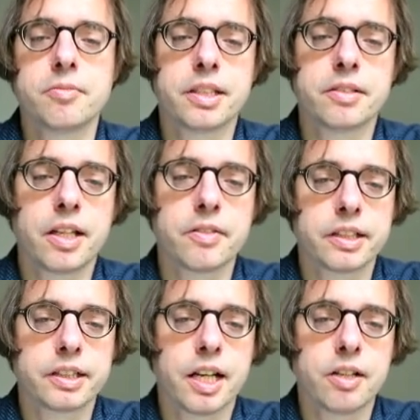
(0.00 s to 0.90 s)
that we have a
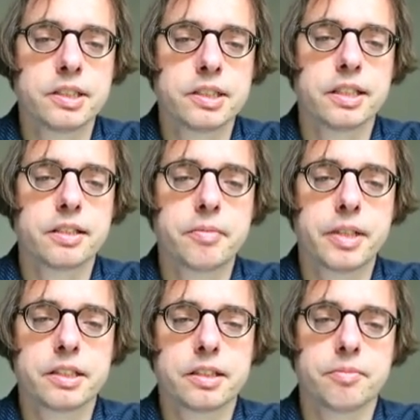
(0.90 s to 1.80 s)
Gaussian
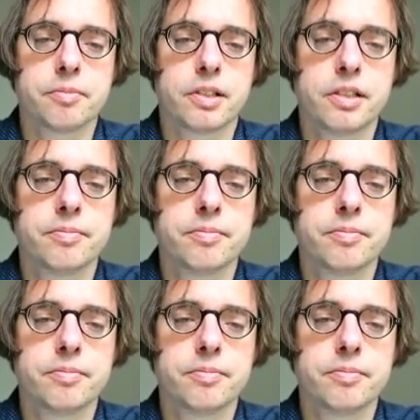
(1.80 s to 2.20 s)
mixture model